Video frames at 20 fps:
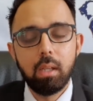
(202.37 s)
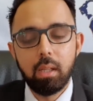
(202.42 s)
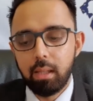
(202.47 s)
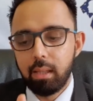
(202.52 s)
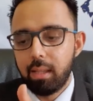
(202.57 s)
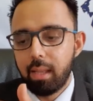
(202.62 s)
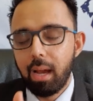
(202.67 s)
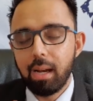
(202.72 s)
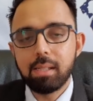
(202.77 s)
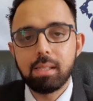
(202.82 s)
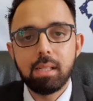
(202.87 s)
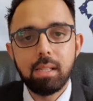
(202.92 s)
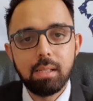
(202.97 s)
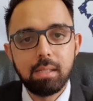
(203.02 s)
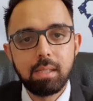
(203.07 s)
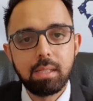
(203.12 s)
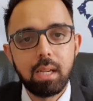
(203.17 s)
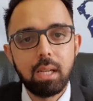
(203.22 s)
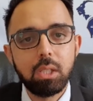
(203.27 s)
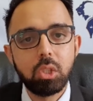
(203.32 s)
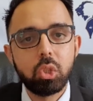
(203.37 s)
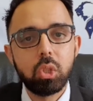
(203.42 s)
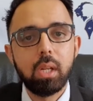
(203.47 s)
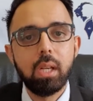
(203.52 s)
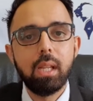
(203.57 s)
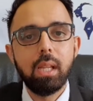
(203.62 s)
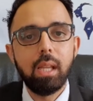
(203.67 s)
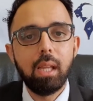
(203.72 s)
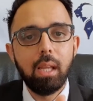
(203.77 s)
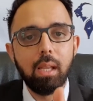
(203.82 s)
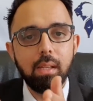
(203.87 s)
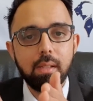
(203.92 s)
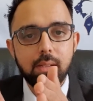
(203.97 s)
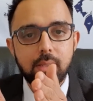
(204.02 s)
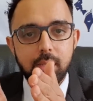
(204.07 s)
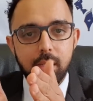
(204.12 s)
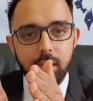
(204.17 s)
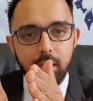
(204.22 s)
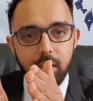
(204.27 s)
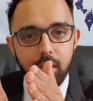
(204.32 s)
That essentially
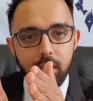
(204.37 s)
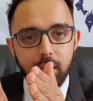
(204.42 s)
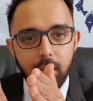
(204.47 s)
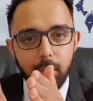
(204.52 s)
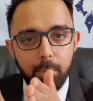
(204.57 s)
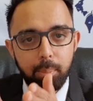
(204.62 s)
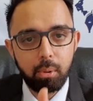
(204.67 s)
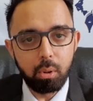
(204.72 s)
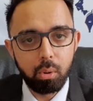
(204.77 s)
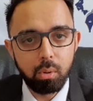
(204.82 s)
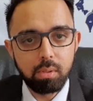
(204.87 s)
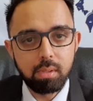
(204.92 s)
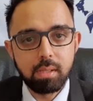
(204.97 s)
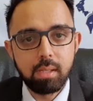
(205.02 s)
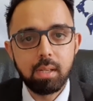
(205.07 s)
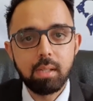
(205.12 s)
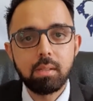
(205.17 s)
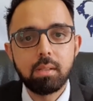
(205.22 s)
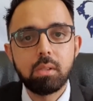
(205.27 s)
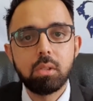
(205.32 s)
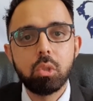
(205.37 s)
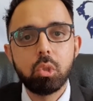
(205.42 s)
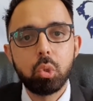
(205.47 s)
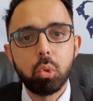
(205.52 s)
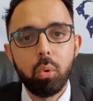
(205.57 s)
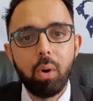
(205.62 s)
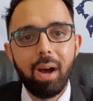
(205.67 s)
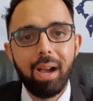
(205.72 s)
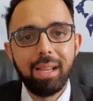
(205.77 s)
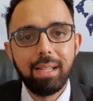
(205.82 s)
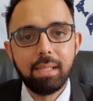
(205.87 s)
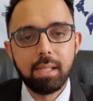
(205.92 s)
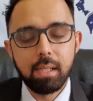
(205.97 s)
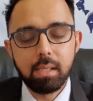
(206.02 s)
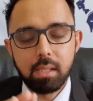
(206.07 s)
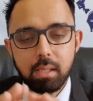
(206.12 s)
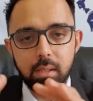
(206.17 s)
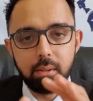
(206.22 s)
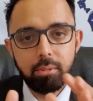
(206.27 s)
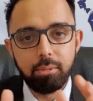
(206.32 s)
is the process to
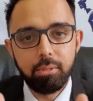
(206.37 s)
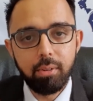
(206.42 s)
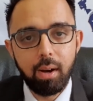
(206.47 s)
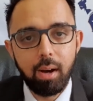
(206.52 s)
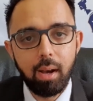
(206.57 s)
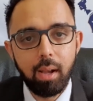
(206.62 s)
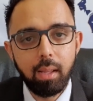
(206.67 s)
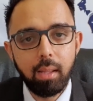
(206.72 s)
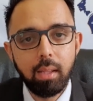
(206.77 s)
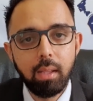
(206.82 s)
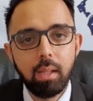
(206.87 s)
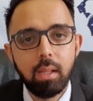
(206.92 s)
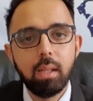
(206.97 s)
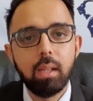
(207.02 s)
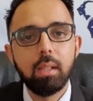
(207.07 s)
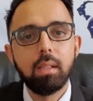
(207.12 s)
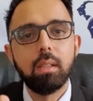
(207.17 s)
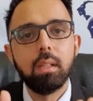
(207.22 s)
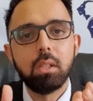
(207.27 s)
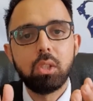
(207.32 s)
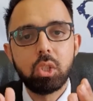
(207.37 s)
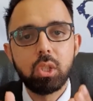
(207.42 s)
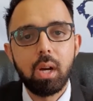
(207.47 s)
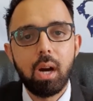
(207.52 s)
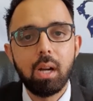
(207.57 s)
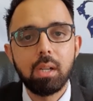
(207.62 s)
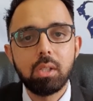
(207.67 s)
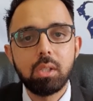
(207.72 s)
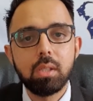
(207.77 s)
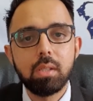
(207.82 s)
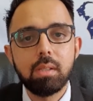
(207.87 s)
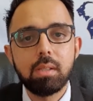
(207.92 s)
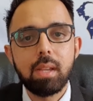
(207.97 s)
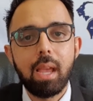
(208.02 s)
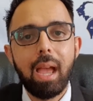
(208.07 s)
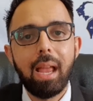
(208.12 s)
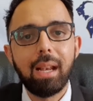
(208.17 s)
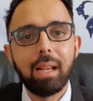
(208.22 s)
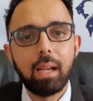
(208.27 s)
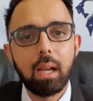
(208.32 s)
identify the charges
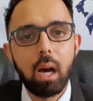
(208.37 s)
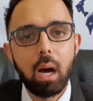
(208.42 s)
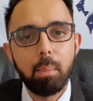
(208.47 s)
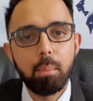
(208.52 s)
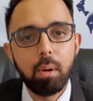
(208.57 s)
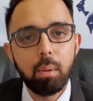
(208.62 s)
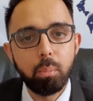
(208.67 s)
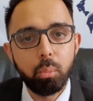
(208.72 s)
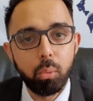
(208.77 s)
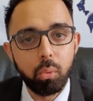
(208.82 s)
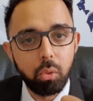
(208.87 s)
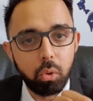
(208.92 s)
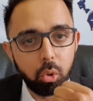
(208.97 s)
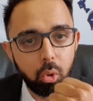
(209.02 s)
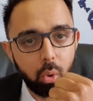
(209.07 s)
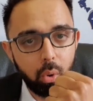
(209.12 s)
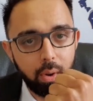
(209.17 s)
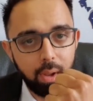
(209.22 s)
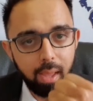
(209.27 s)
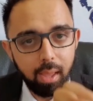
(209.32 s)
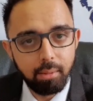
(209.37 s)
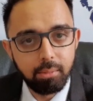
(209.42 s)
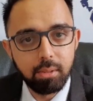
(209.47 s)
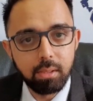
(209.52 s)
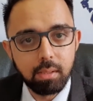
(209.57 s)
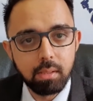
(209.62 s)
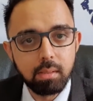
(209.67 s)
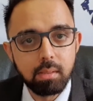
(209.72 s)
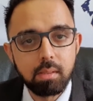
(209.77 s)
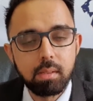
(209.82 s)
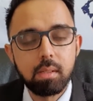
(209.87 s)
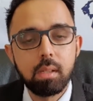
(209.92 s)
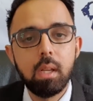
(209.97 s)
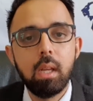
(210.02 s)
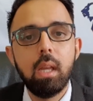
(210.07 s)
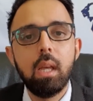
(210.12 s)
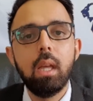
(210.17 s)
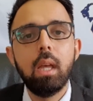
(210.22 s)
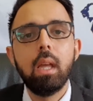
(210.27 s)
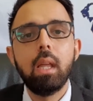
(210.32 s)
and come up with your evidence.
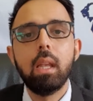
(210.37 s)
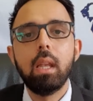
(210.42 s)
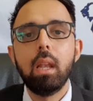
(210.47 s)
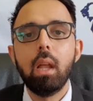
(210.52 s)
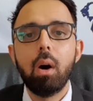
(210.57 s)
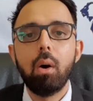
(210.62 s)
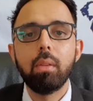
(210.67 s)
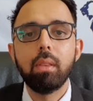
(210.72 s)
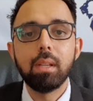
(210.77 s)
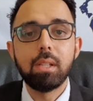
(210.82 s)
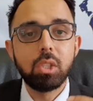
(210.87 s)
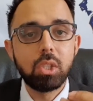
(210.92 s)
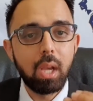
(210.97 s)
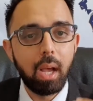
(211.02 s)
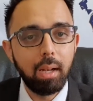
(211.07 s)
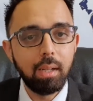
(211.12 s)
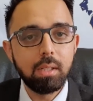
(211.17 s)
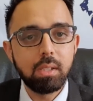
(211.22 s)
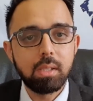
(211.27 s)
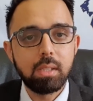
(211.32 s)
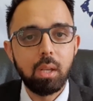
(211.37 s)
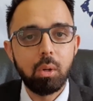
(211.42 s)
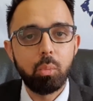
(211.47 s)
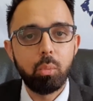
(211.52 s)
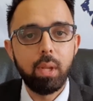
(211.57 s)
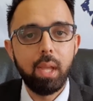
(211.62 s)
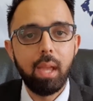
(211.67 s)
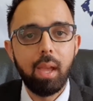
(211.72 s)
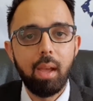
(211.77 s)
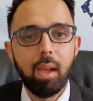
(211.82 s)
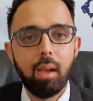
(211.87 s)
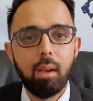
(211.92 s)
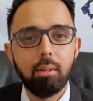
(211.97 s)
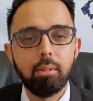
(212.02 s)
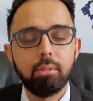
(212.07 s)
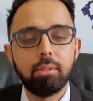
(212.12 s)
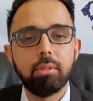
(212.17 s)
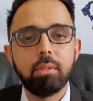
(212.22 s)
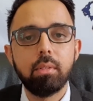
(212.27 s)
Now, the challenge that we have